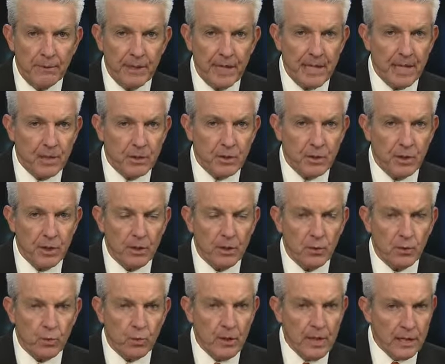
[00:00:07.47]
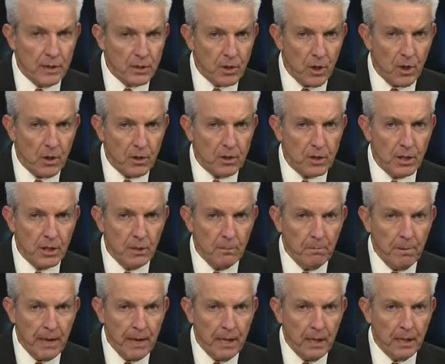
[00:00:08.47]
The incident restarts a
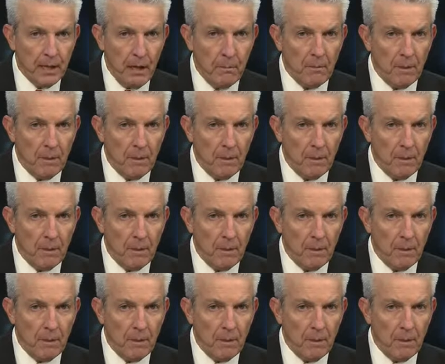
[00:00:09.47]
debate